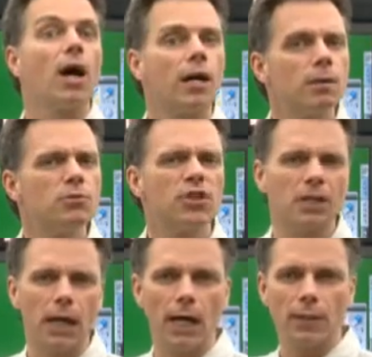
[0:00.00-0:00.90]
Arms are
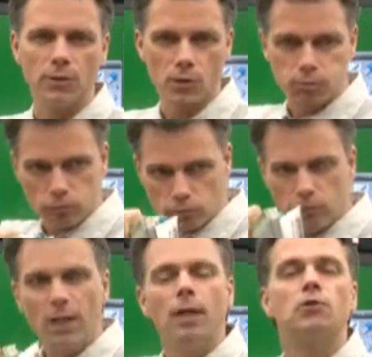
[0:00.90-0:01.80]
guns.
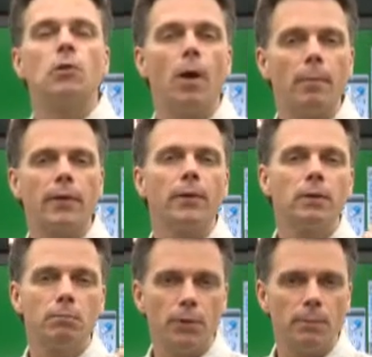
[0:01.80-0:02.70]
So
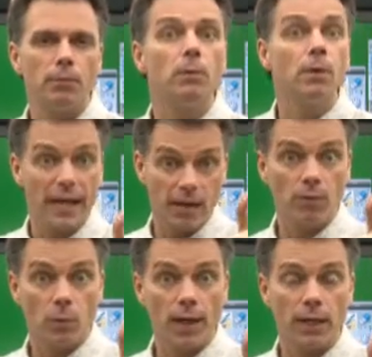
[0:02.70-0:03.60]
American people have
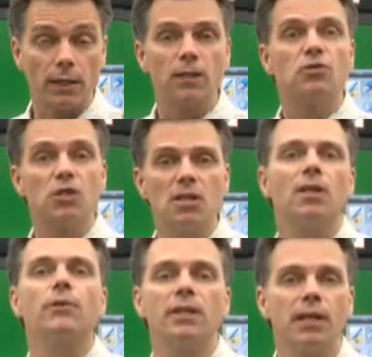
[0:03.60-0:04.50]
the right to
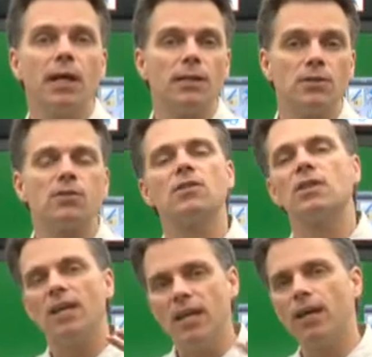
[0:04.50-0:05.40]
carry guns
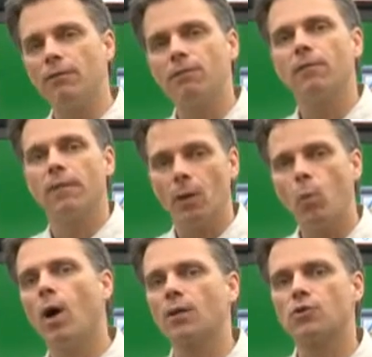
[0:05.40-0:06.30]
if they
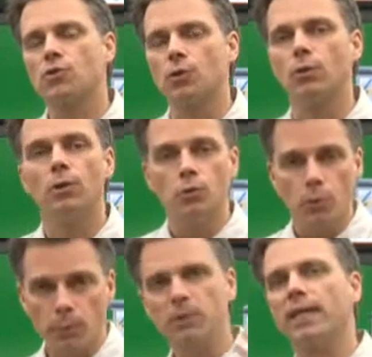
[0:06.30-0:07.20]
want to
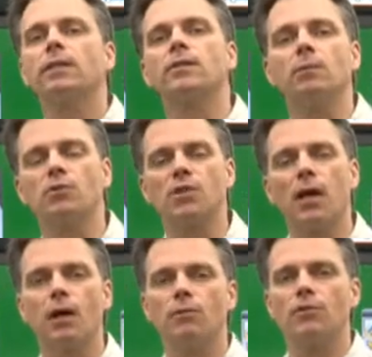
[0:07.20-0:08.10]
protect
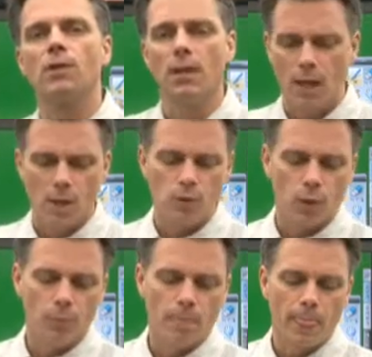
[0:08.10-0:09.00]
themselves.
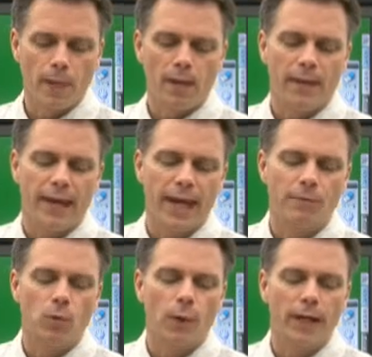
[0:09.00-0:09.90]
So they
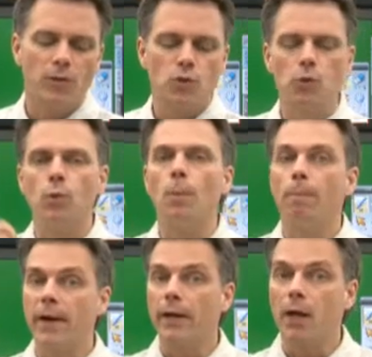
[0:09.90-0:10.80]
have the right to
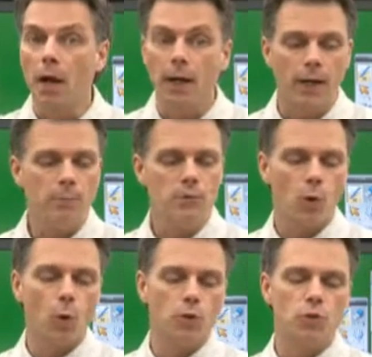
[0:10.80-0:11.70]
bear arms
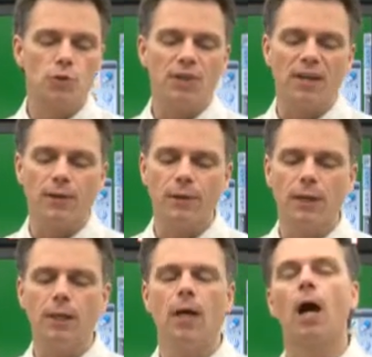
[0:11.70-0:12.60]
or to
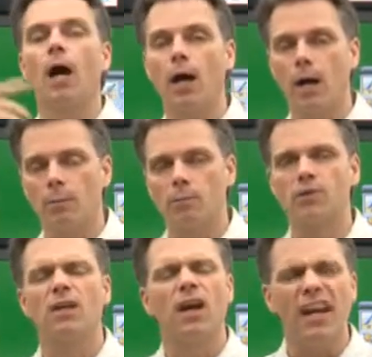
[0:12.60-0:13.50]
carry
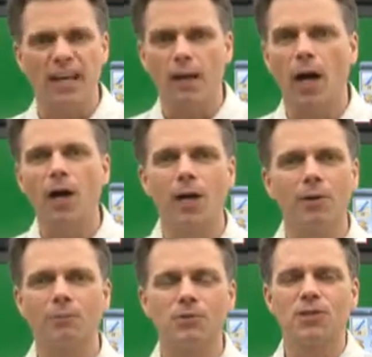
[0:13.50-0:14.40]
arms. And
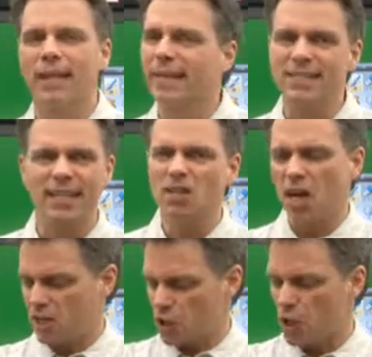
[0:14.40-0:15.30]
arms, like I say,
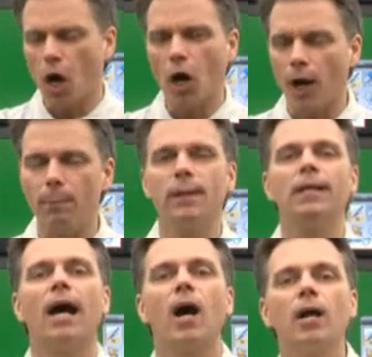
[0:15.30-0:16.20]
not your arm.
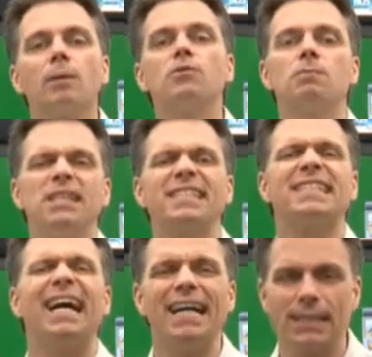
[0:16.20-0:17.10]
Arms means
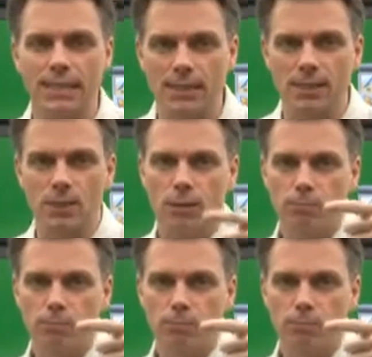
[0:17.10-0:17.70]
guns.